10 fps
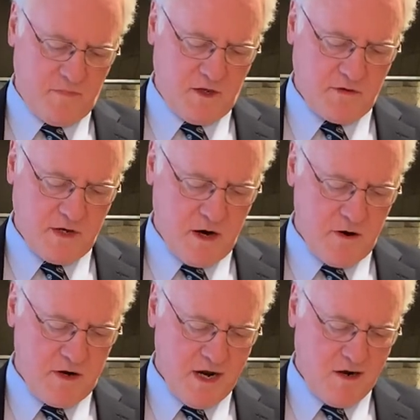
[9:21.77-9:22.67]
that they are
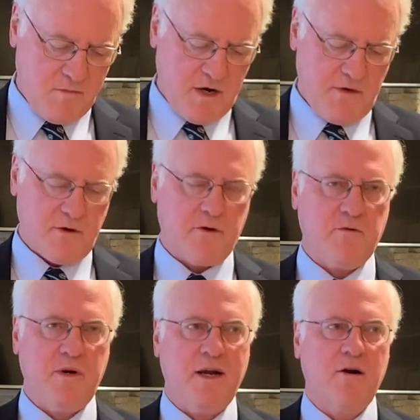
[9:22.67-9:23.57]
endowed by their
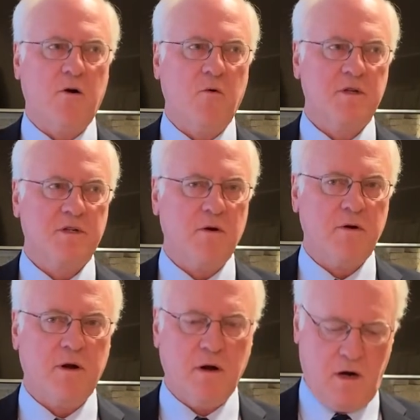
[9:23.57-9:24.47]
Creator with
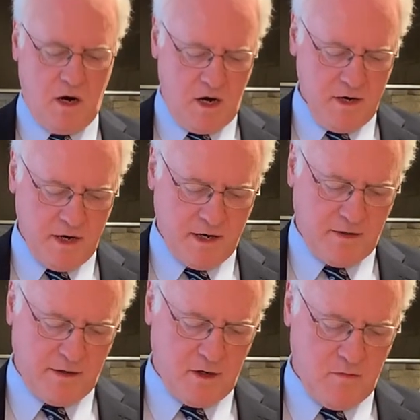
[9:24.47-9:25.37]
certain
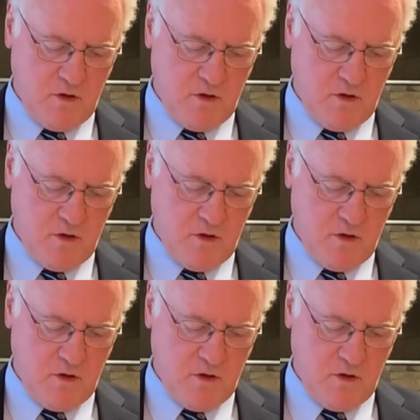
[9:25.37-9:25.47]
unalienable